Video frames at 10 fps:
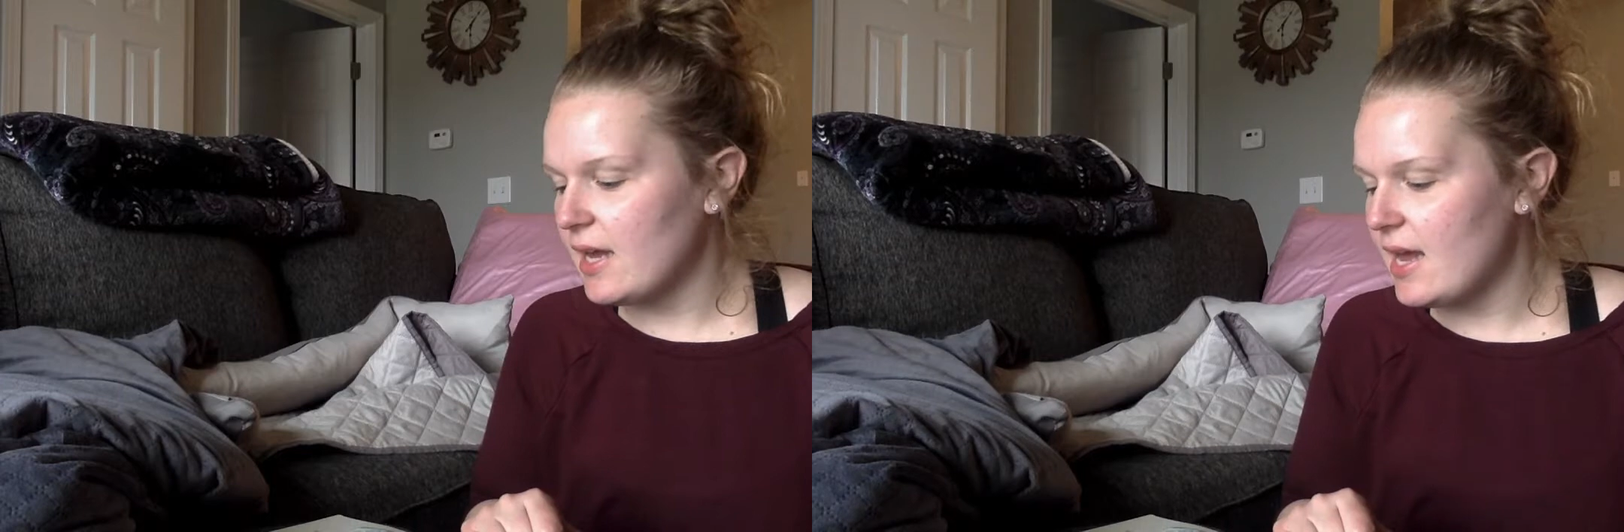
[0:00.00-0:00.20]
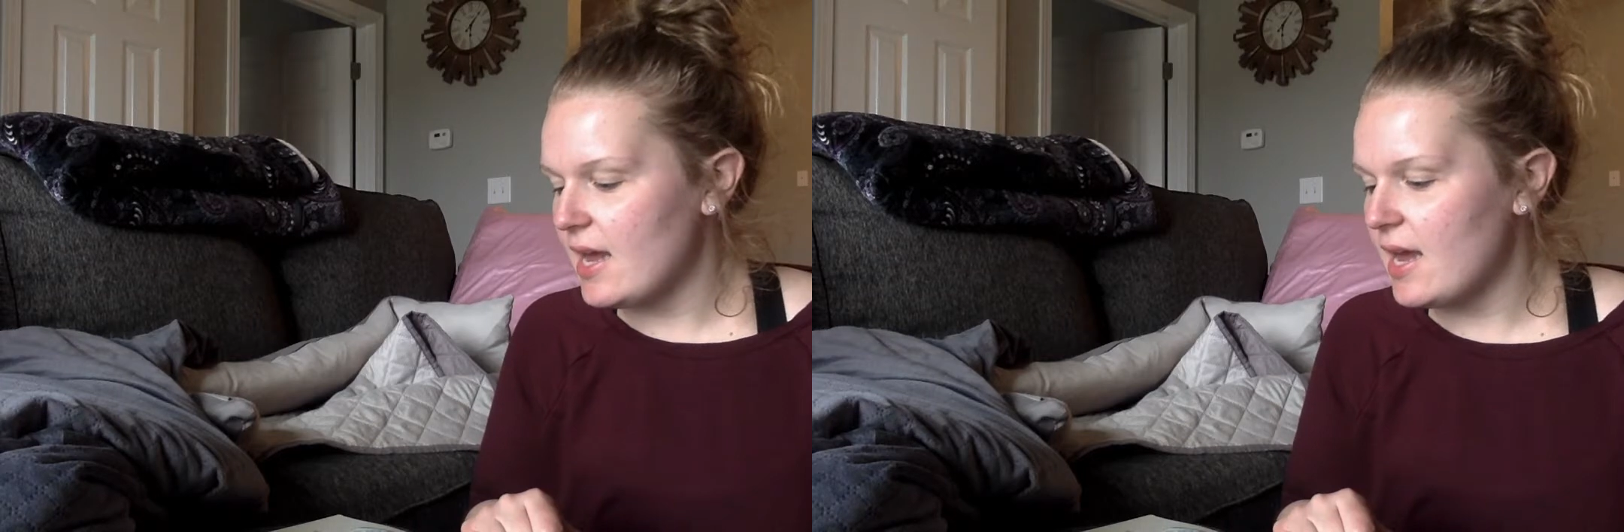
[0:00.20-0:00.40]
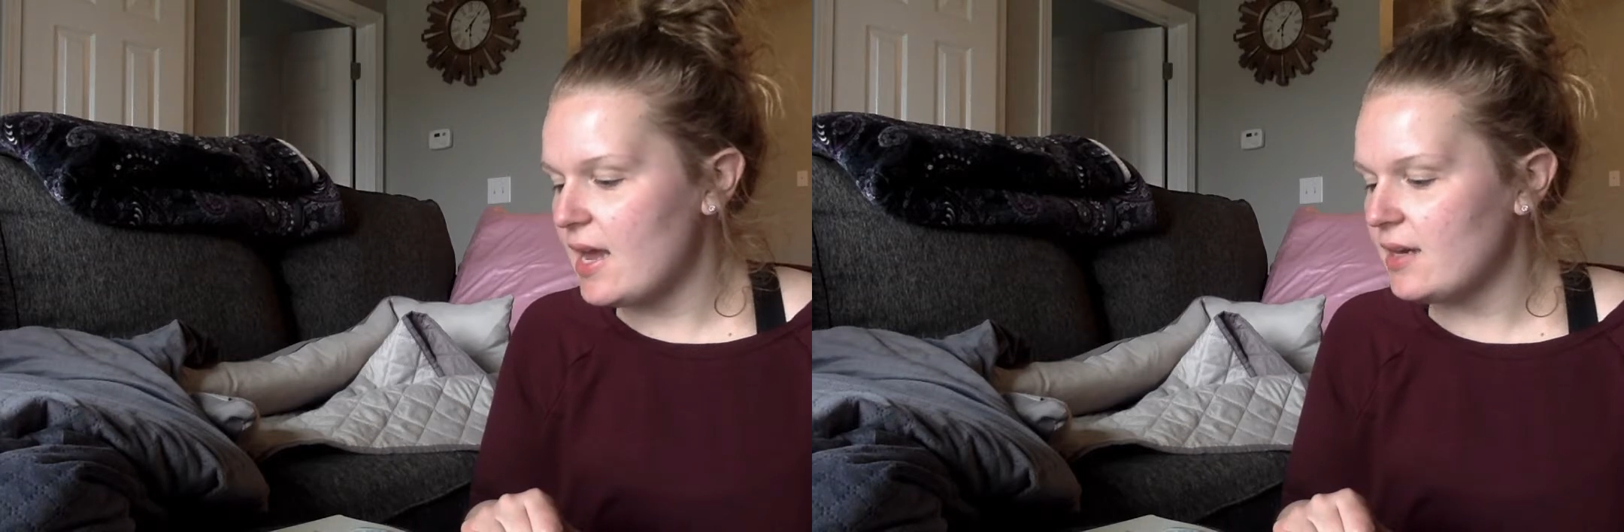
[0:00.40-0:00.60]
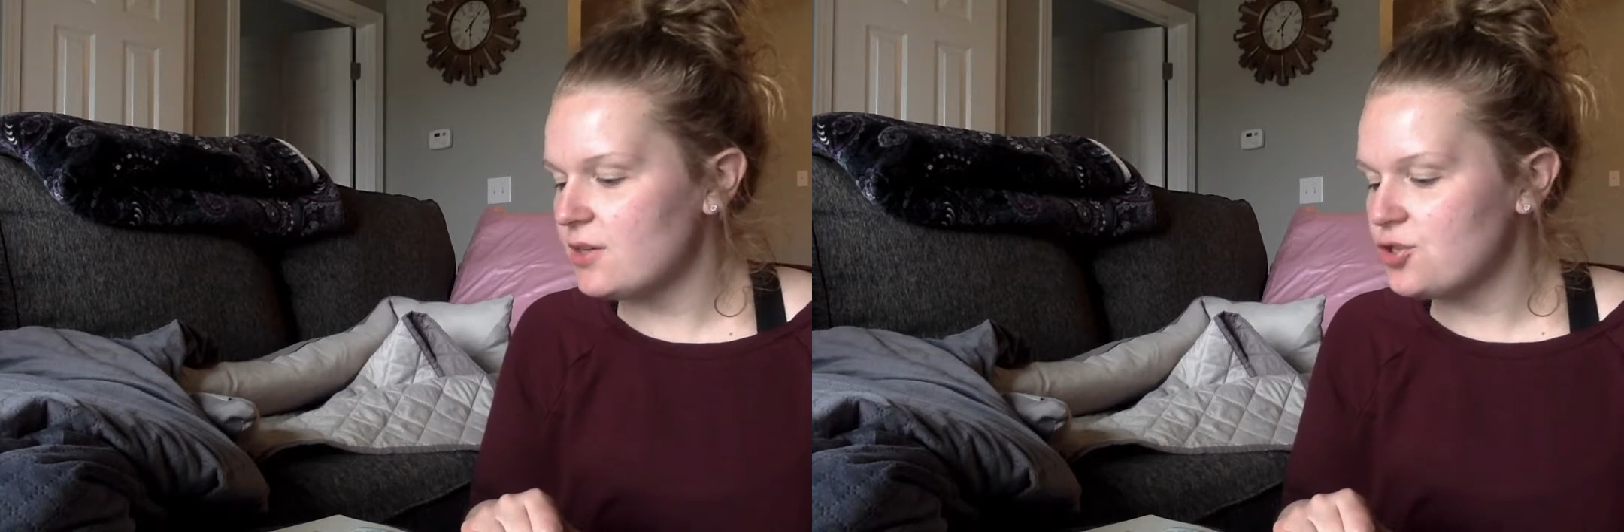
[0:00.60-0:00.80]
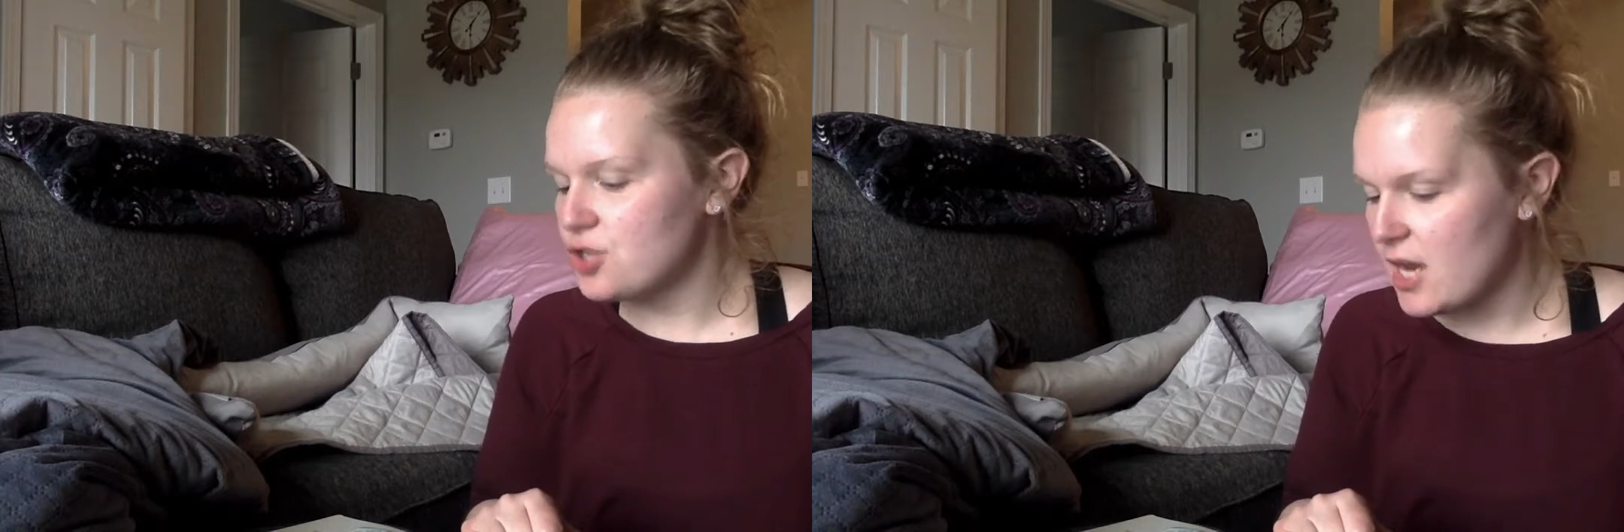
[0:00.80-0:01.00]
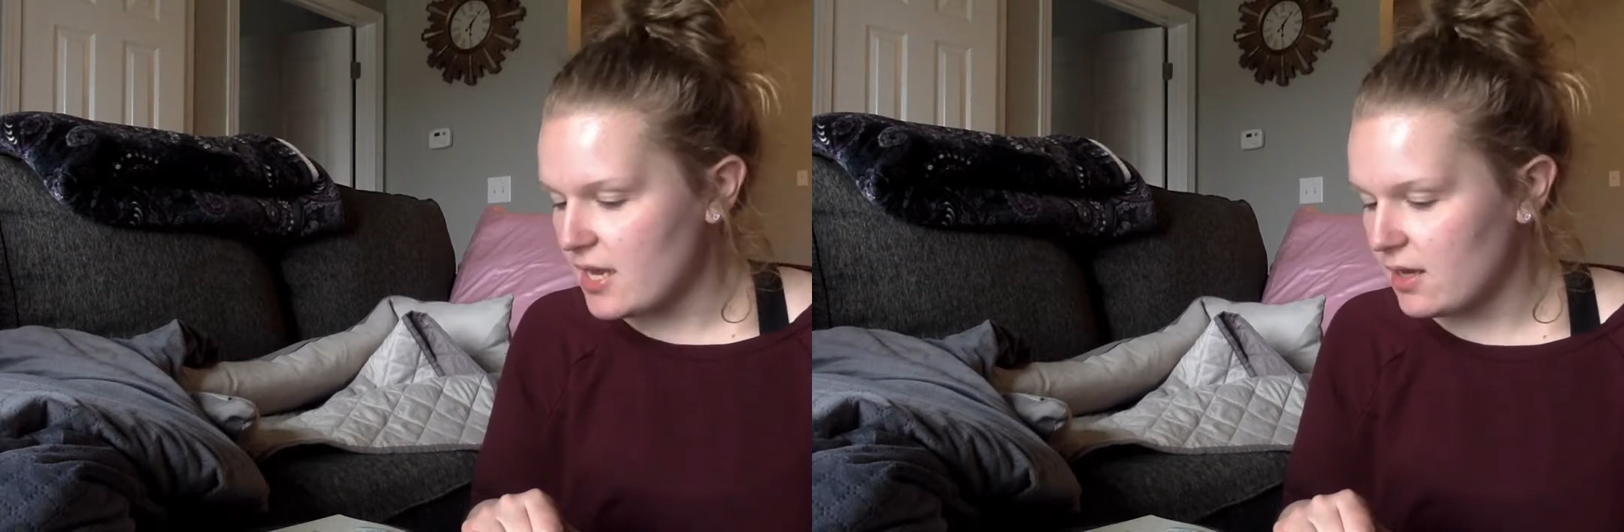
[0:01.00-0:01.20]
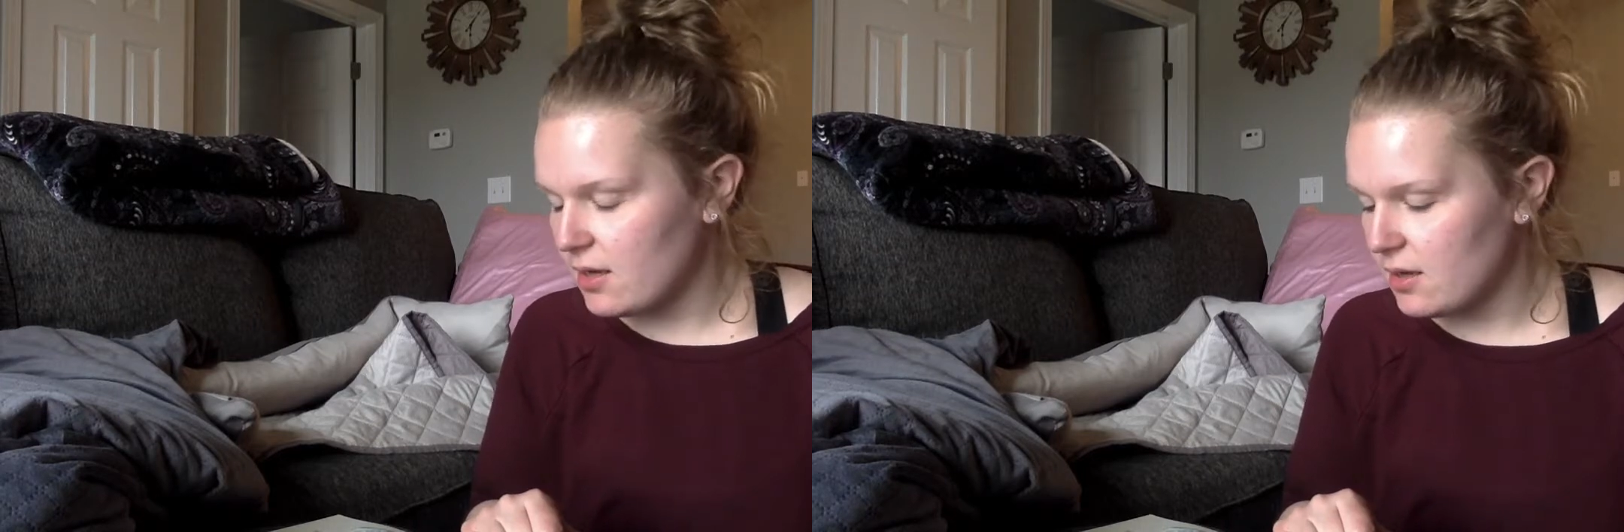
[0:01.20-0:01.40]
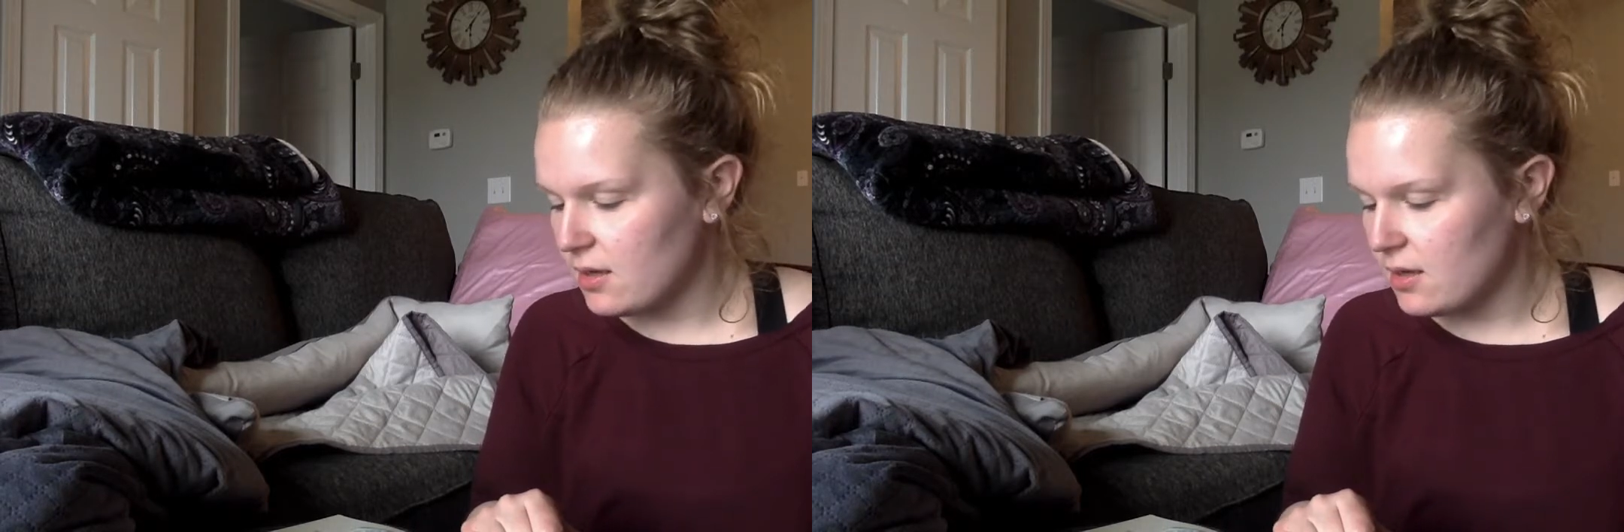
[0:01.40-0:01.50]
and shake.